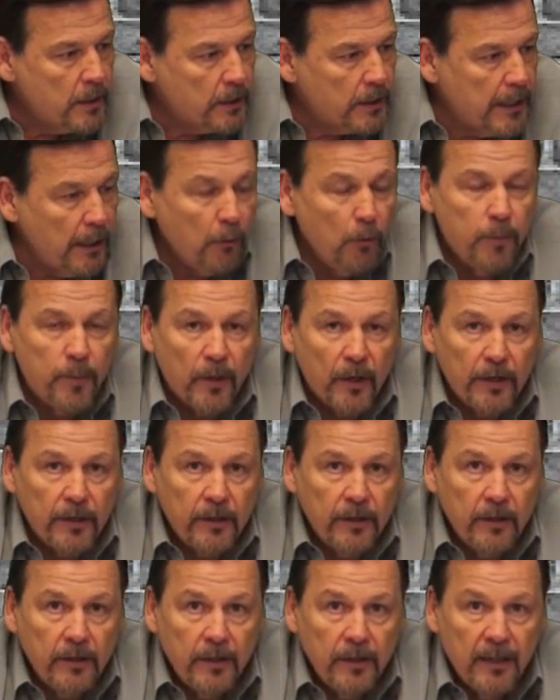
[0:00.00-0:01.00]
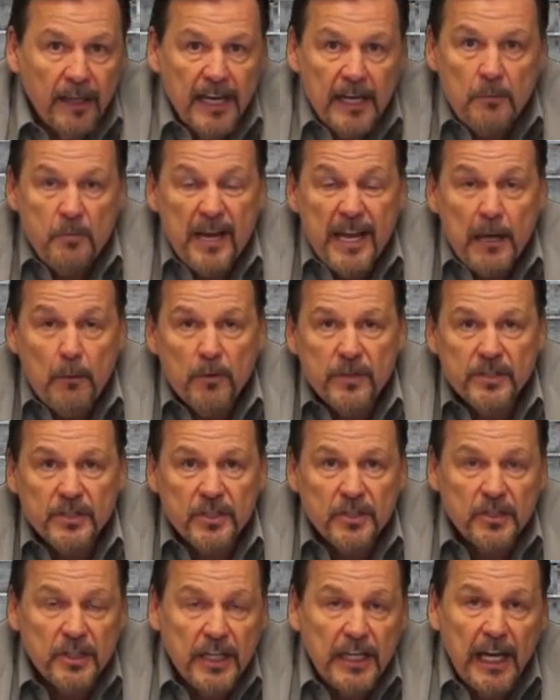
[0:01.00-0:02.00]
Gilbert, he was
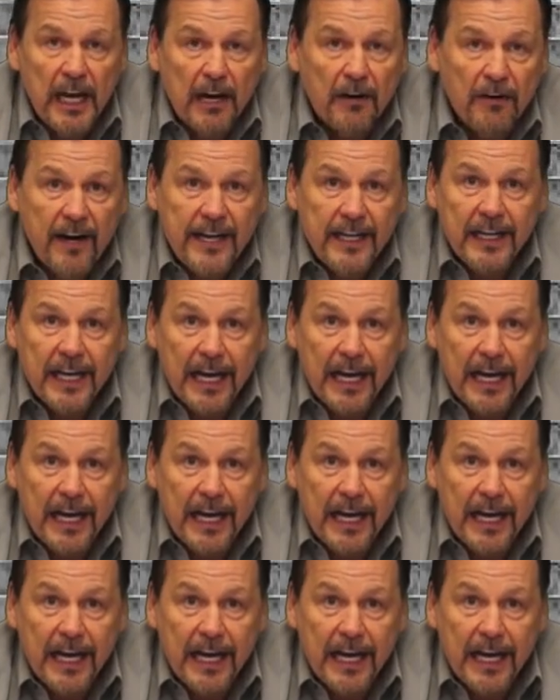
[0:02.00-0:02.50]
his DRA